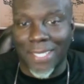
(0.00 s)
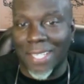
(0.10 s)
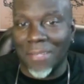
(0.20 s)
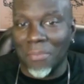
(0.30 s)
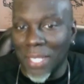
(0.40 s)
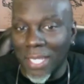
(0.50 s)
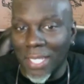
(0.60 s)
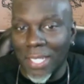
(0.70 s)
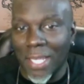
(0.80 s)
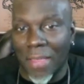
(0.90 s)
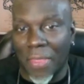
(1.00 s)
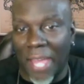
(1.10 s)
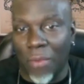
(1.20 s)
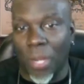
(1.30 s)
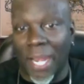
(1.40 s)
it mean
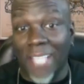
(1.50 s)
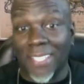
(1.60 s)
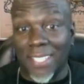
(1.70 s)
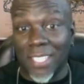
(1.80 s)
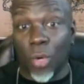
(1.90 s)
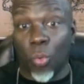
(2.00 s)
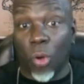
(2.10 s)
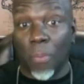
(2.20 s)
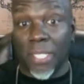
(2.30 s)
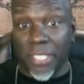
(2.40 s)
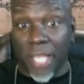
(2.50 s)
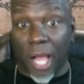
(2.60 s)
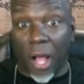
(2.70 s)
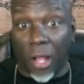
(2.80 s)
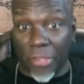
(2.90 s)
that when I see a woman
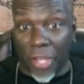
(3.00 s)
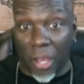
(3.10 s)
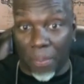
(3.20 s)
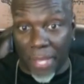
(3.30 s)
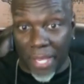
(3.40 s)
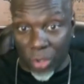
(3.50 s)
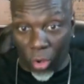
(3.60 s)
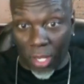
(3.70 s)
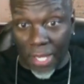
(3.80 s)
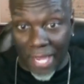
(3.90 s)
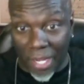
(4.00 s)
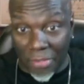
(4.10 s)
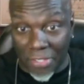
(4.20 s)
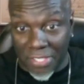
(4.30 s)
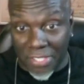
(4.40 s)
dolled up and all of that
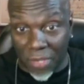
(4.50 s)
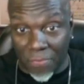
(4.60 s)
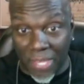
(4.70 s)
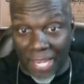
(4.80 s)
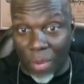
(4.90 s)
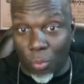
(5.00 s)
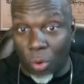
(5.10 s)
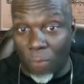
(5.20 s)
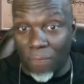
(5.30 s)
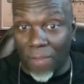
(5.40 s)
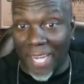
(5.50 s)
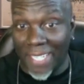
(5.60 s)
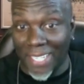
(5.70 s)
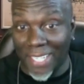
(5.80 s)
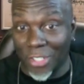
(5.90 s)
other stuff that I won't
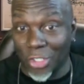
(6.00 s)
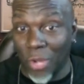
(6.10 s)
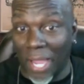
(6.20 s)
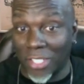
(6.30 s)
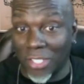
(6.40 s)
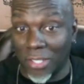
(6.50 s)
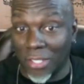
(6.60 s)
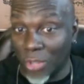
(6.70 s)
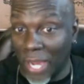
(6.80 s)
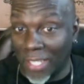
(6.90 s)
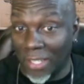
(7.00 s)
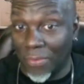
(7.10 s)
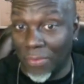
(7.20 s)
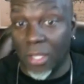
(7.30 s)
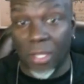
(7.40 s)
find it attraction attractive?
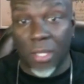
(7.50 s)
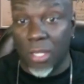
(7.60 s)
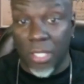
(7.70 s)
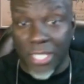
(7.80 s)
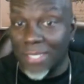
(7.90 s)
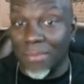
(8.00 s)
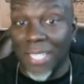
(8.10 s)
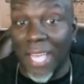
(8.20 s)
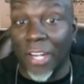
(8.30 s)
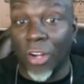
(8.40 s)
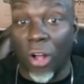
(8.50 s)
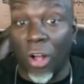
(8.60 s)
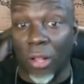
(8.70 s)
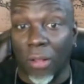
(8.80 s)
It doesn't mean that at all.